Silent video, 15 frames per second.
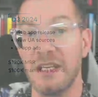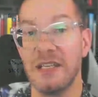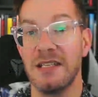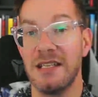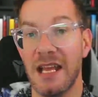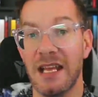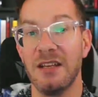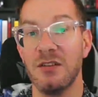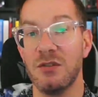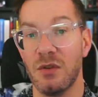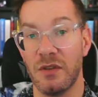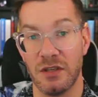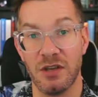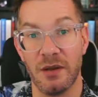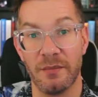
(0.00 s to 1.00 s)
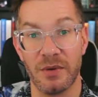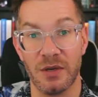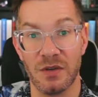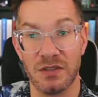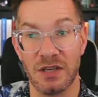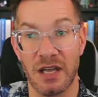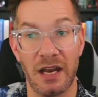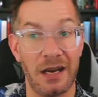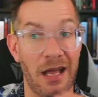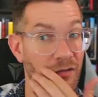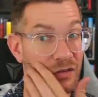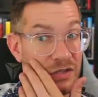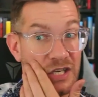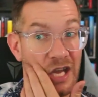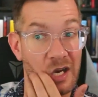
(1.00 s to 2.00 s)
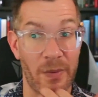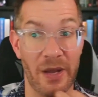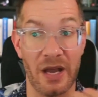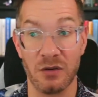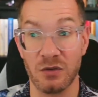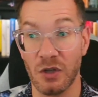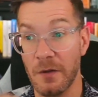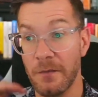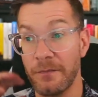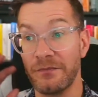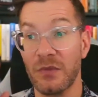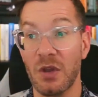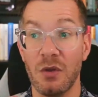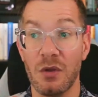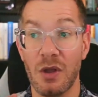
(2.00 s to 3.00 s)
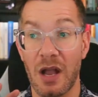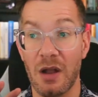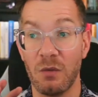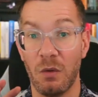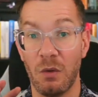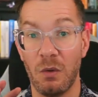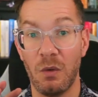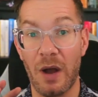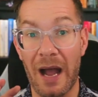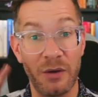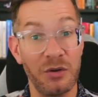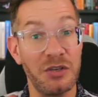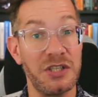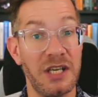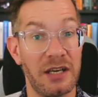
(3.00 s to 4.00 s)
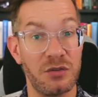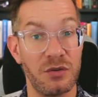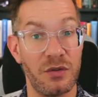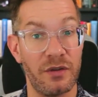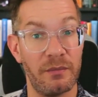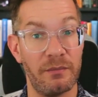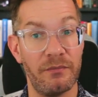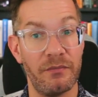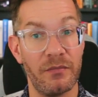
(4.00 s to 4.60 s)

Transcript: dig into these numbers and have a chat about how did you get to them?